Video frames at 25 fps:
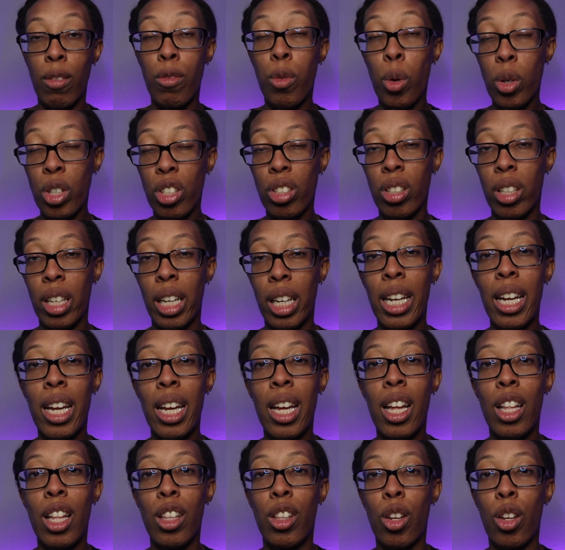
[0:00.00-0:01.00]
Unfortunately,
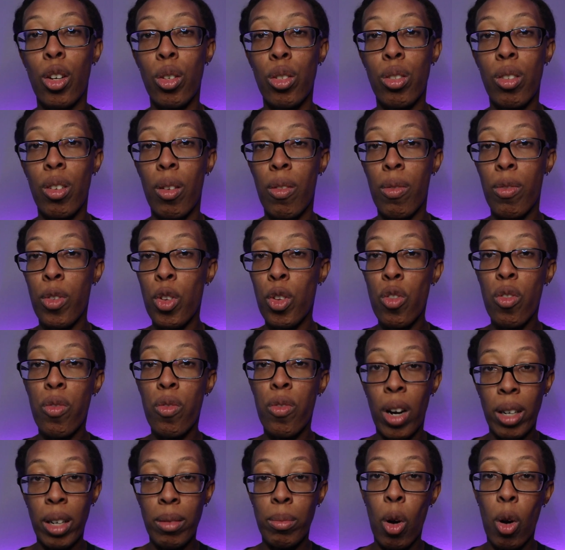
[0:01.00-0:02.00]
those few
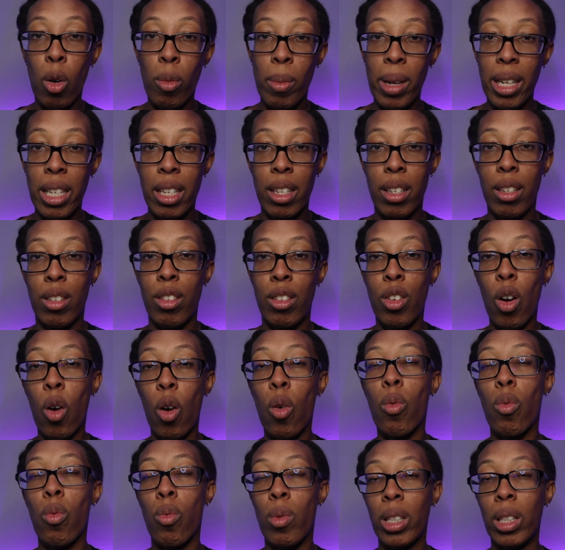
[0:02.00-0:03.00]
fun moments
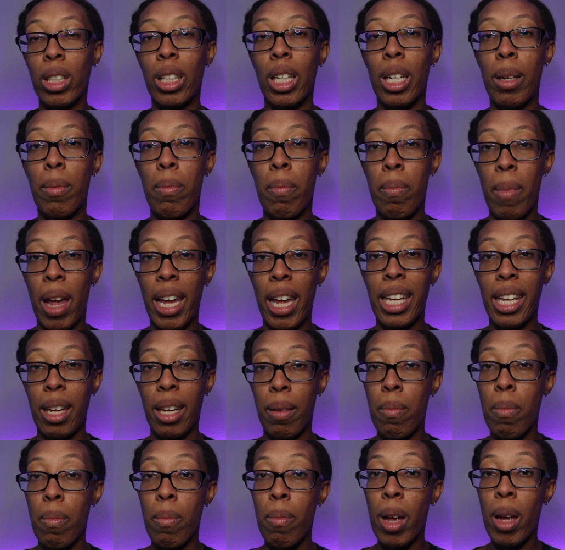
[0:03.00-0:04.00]
don't really make
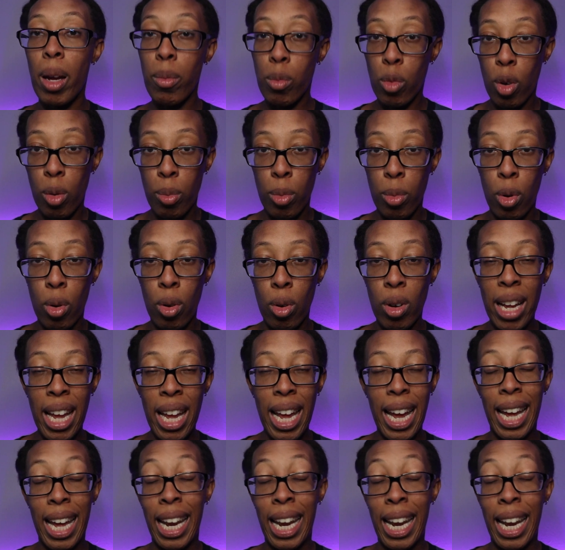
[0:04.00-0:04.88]
it memorable,